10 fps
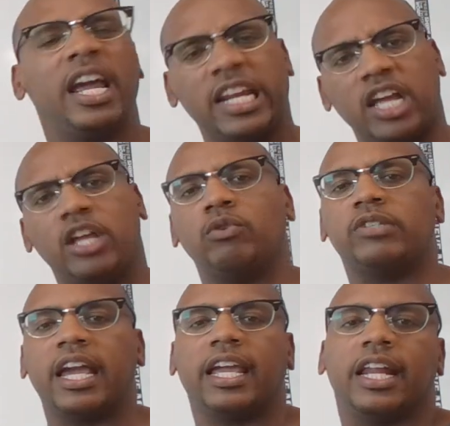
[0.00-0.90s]
And then you
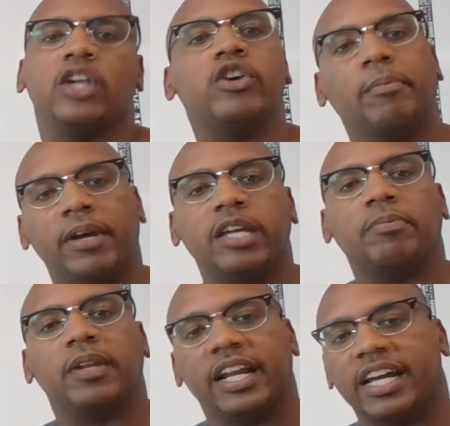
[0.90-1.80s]
take it and you can
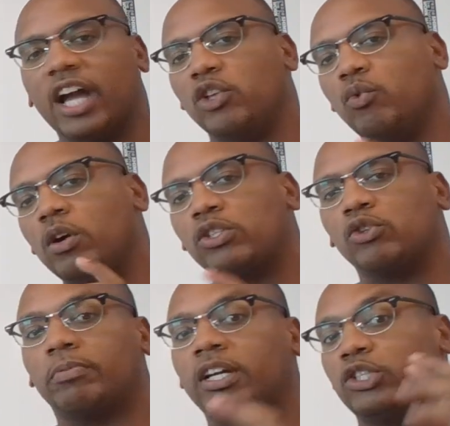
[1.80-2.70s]
manipulate it how you want
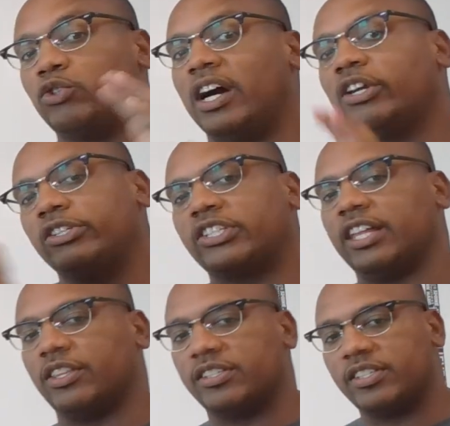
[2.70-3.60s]
to because you
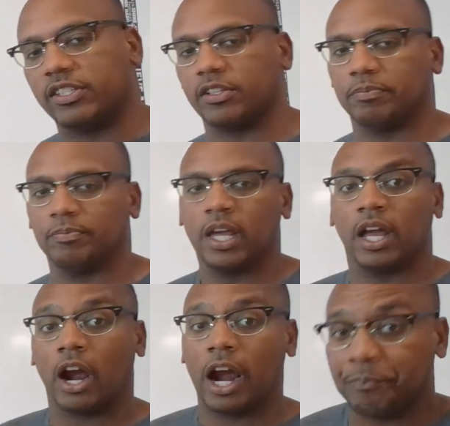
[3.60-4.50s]
understand the system.
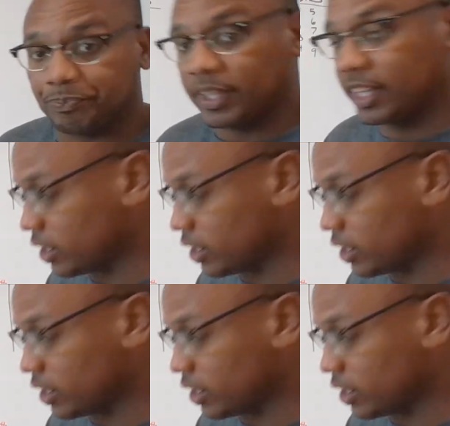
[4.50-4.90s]
All right.